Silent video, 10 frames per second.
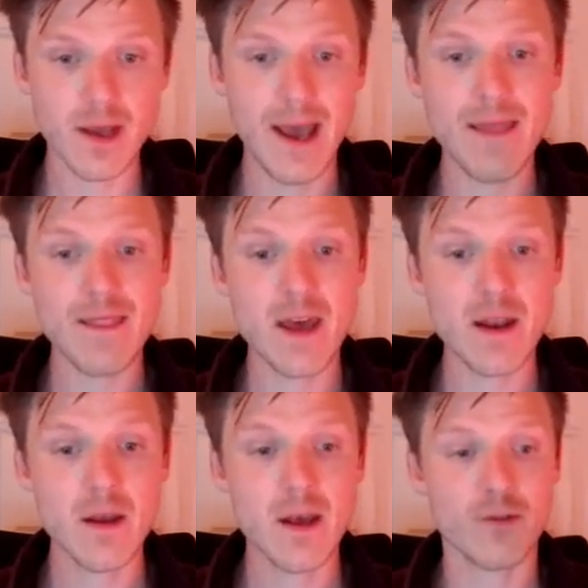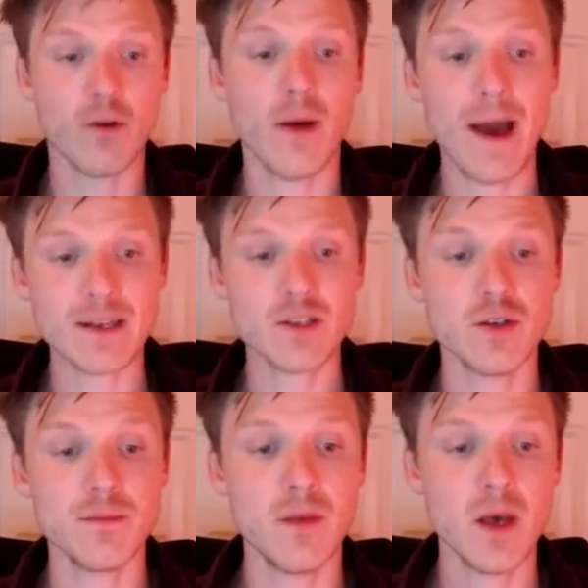And then, so
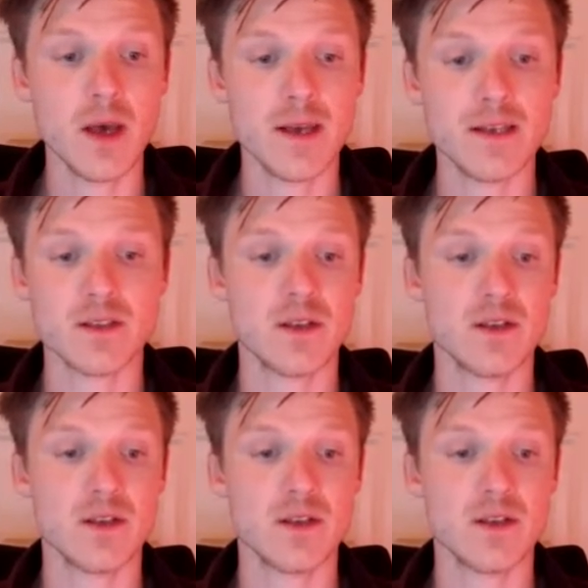axiom is